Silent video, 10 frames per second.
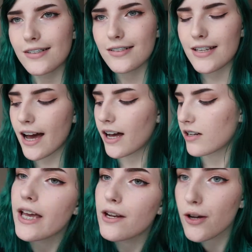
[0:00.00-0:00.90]
yeah.
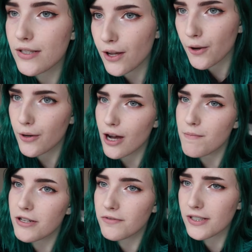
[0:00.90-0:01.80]
And also a
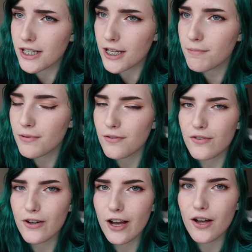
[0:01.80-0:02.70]
bit of a tip
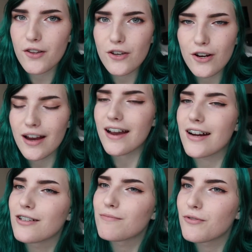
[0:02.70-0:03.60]
for healthier
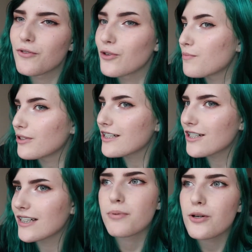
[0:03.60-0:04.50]
hair before you bleach
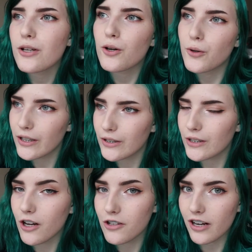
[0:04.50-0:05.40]
it: put oil
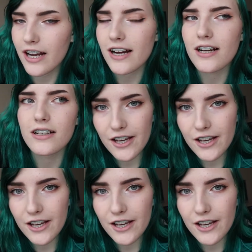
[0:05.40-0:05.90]
on your hair.